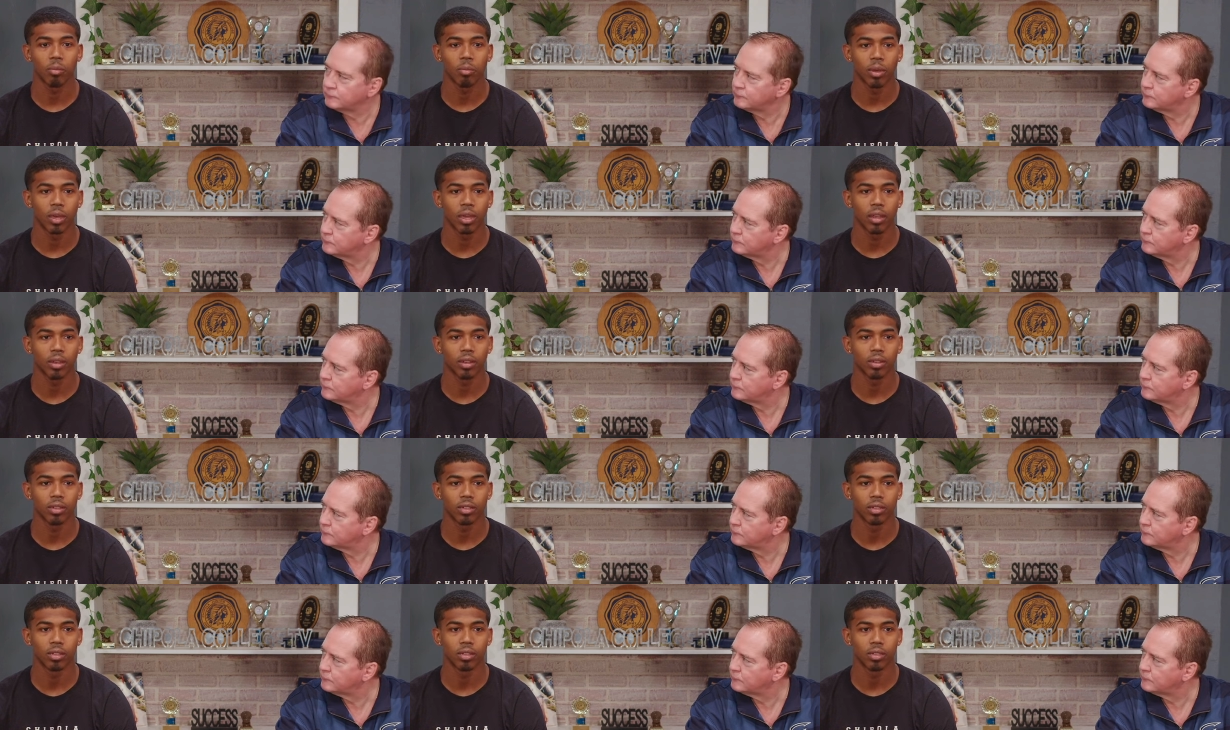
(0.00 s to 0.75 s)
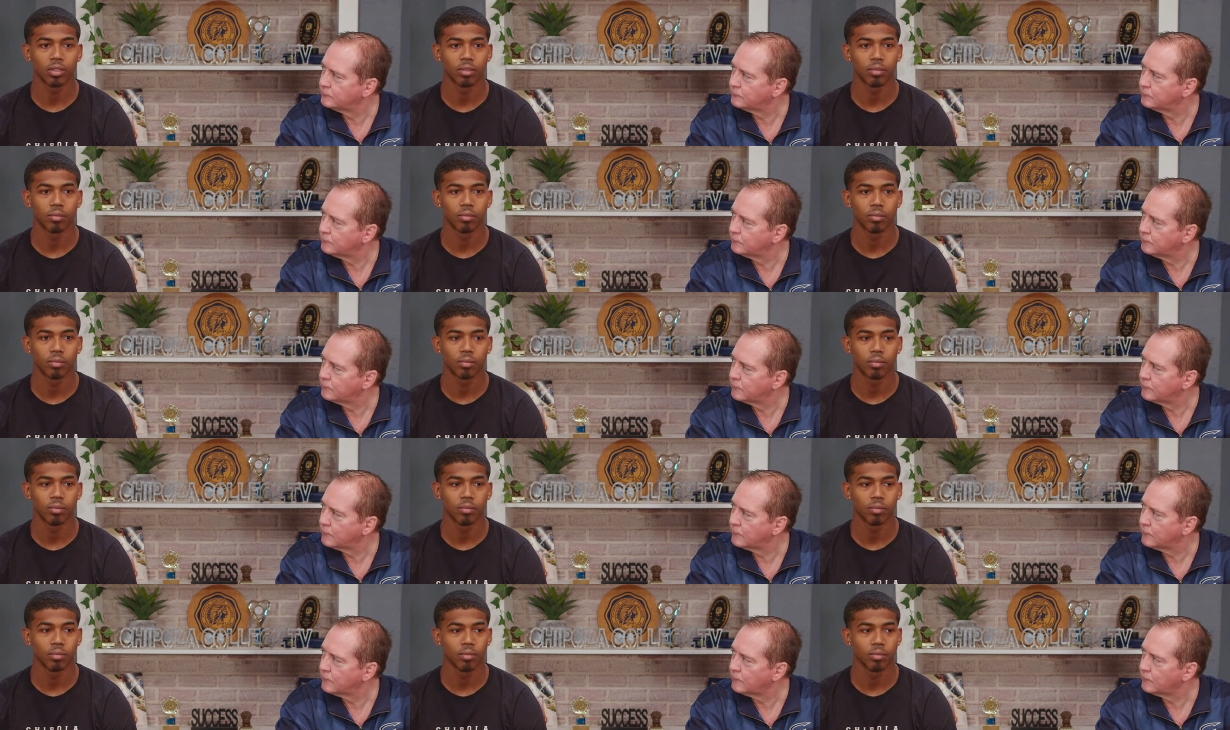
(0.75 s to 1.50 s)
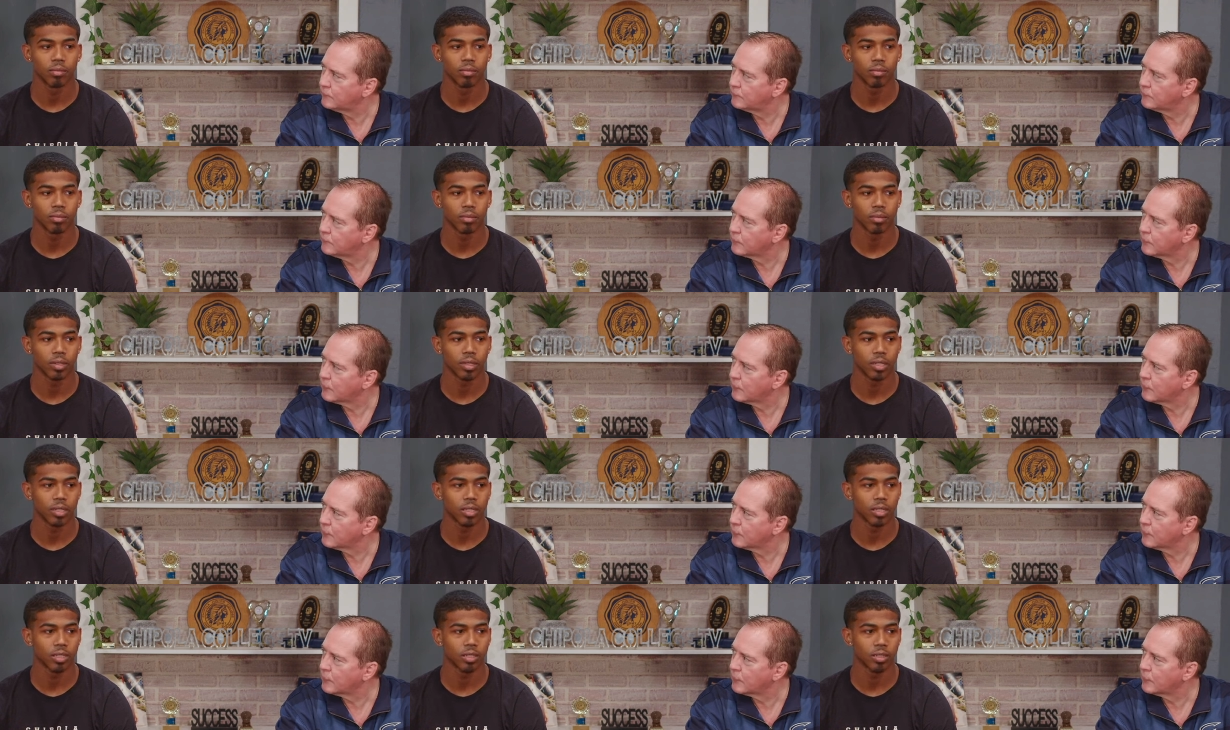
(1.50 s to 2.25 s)
Speaker 1: better. Um,
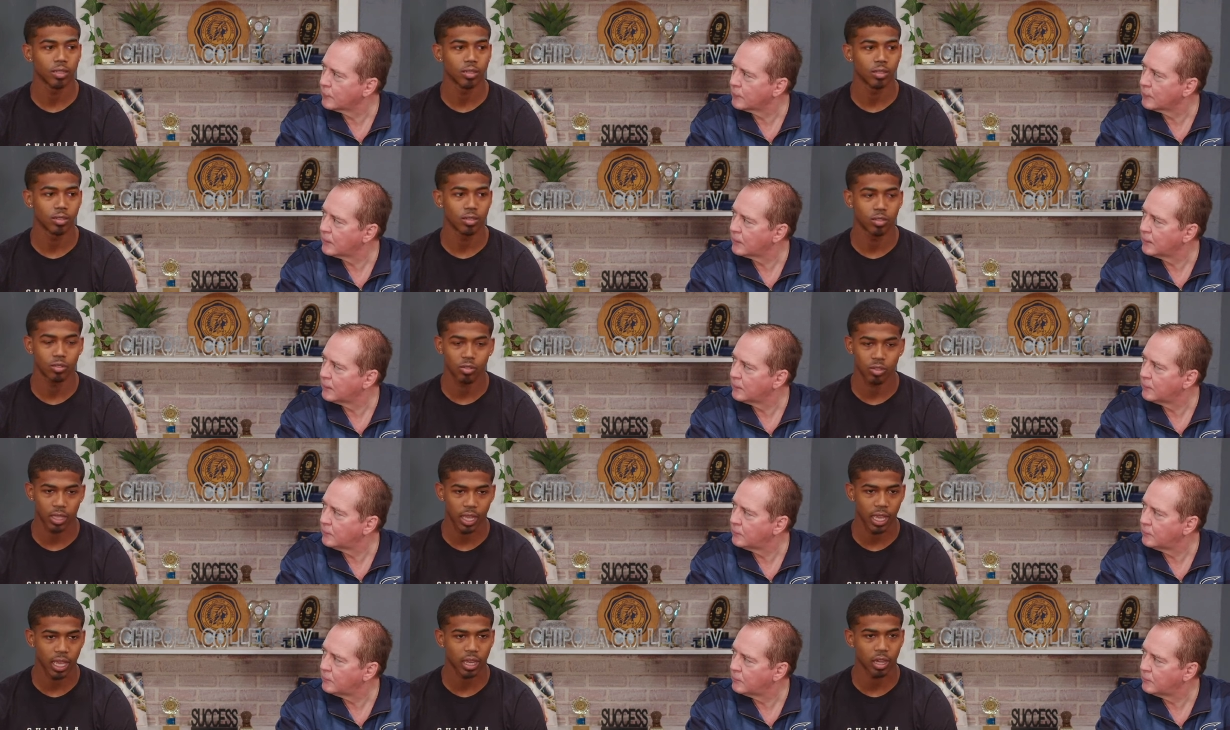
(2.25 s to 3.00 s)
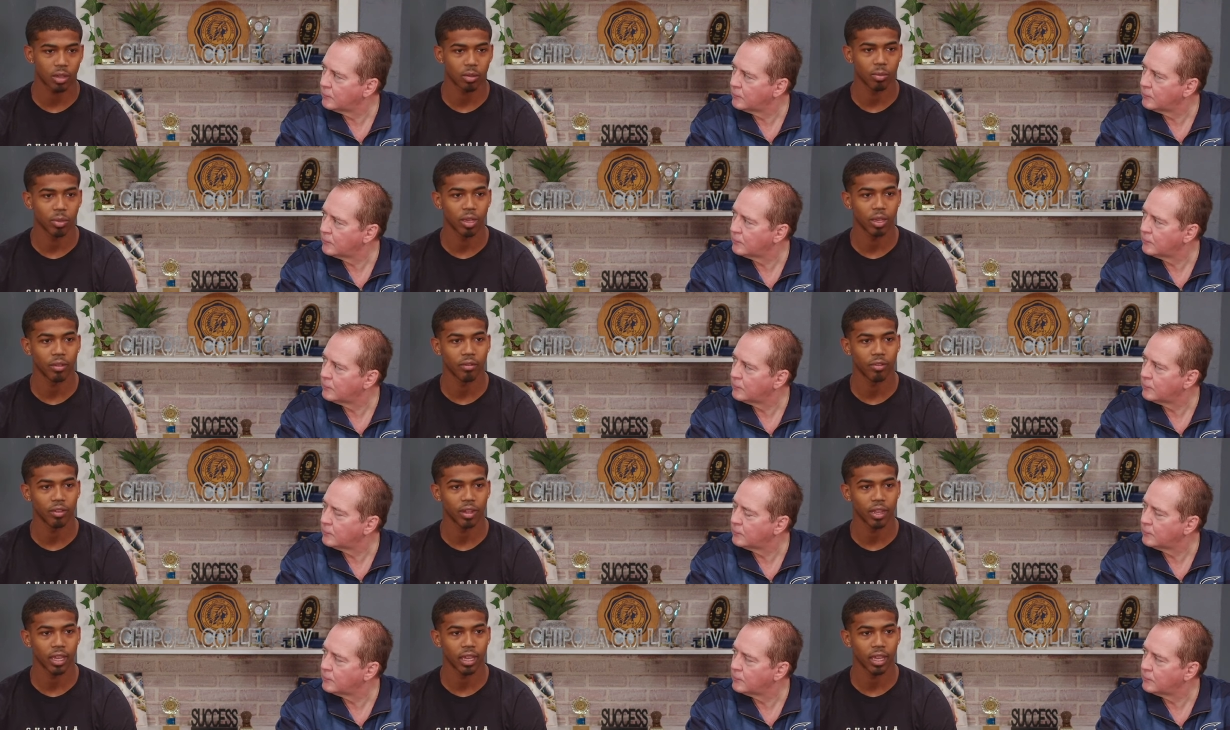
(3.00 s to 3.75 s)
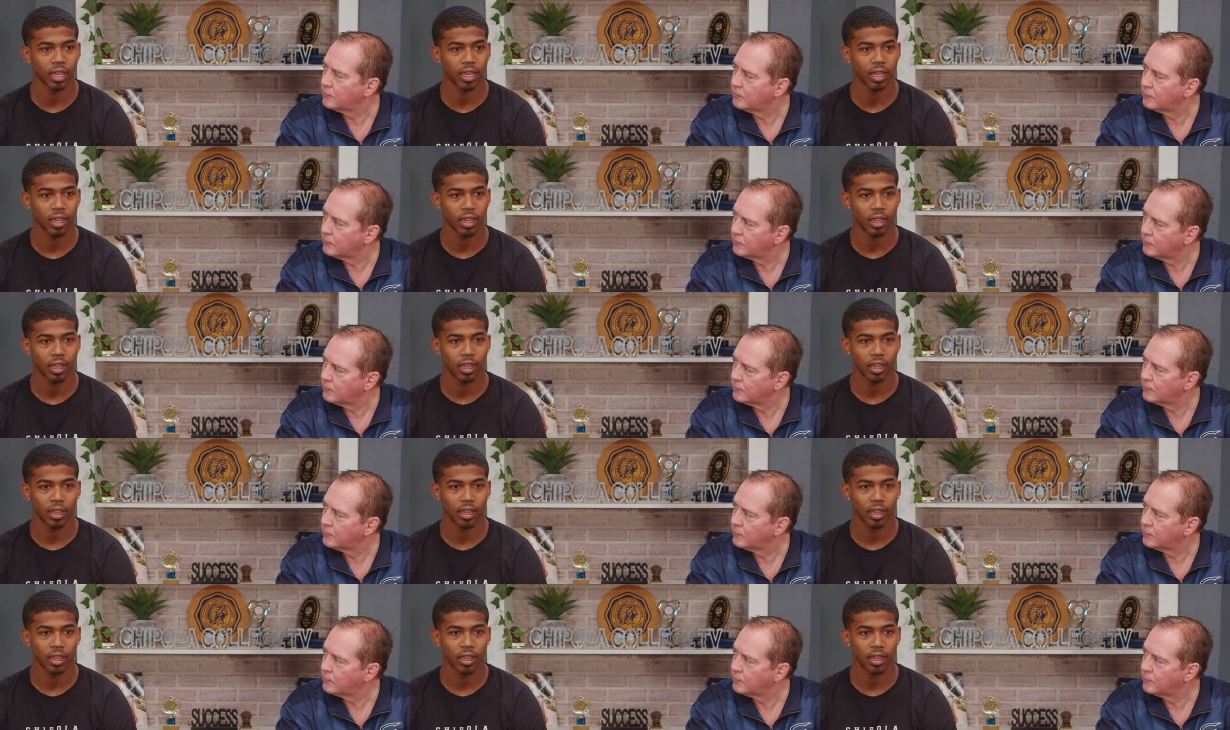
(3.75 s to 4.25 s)
just you stand on me every day,